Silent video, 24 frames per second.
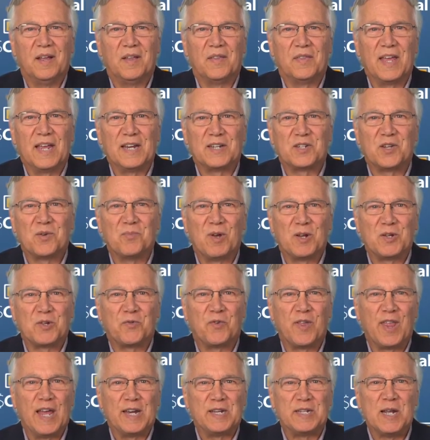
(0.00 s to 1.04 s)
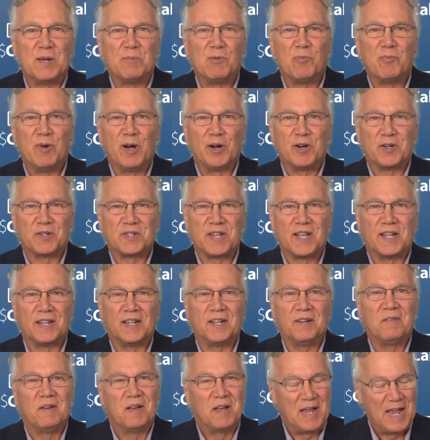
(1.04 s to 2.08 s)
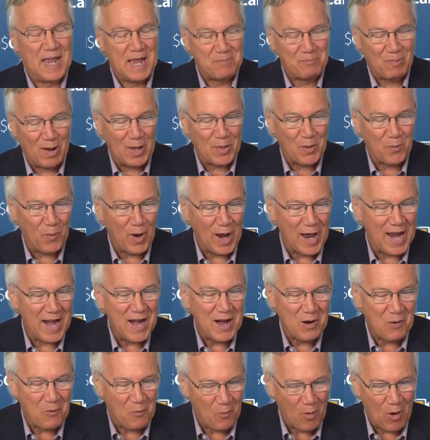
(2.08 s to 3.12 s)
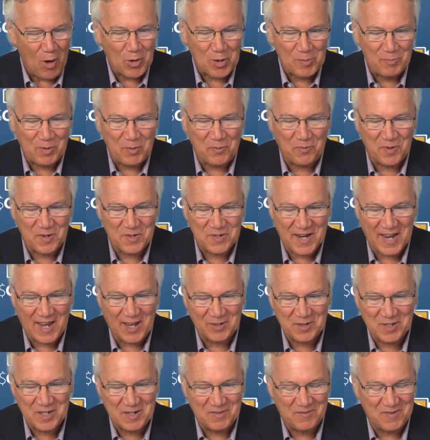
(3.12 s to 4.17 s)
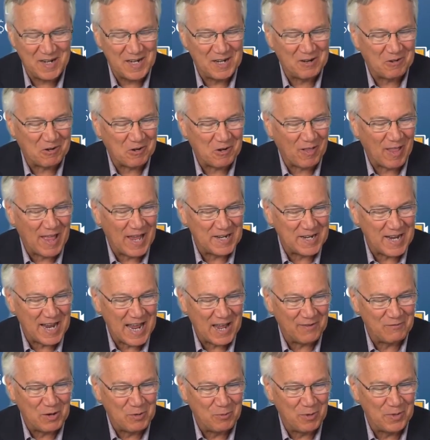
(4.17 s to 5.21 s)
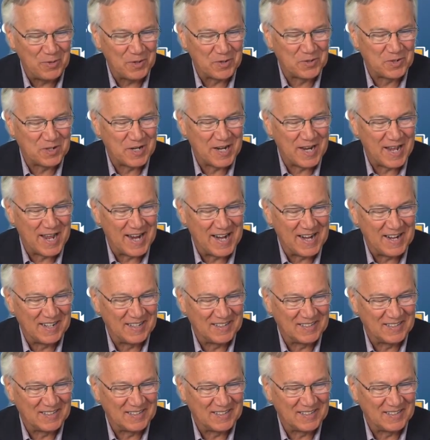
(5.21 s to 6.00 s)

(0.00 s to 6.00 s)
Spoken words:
Thanks so much for that demo, Marisela. And by the way, welcome to Fiscal TV. We're glad to have you with us today.